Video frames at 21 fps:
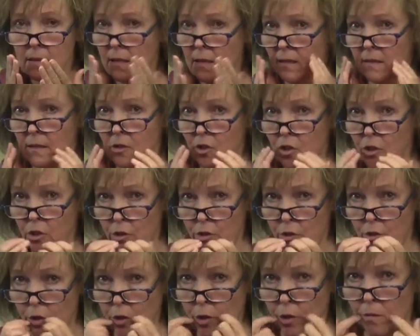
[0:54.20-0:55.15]
doesn't
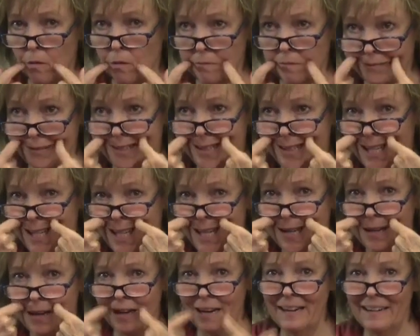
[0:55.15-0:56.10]
just go
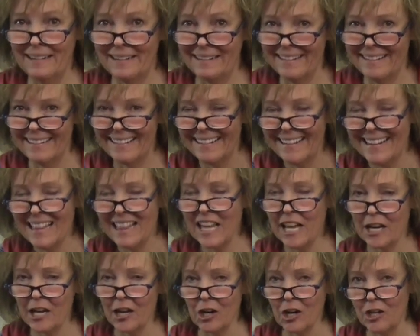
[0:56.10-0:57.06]

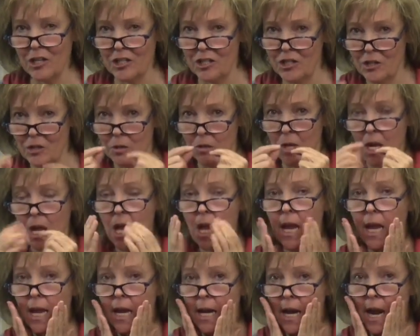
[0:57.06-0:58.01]
like a cartoon.
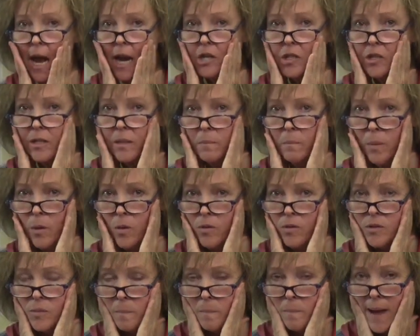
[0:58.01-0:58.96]
It actually
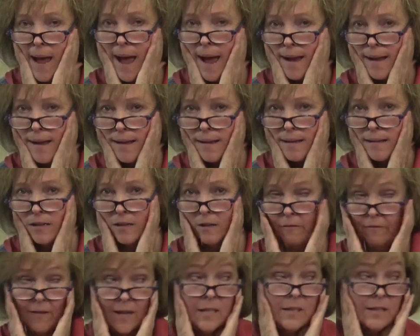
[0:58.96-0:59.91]
pulls back.
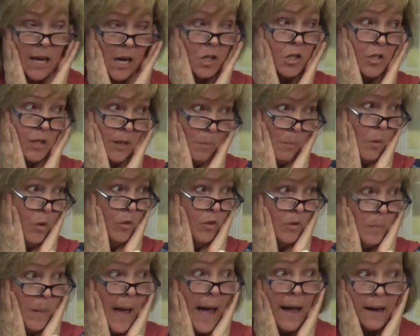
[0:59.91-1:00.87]
Your face actually
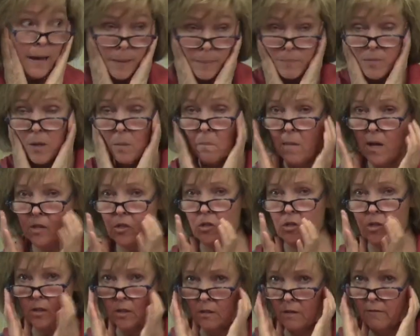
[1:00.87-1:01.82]
pulls back. The
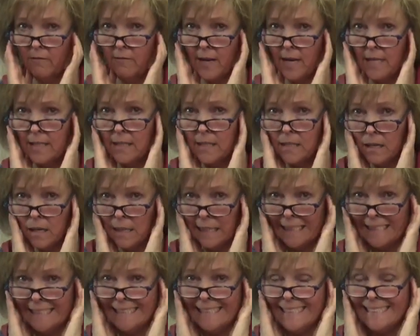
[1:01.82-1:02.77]
muscles in your face
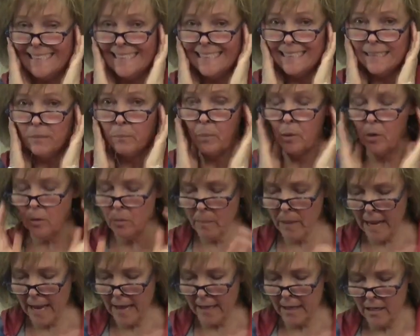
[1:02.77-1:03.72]

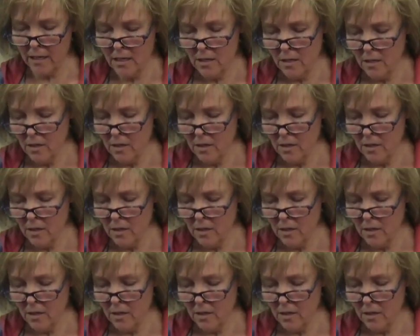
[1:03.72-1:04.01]
pull back.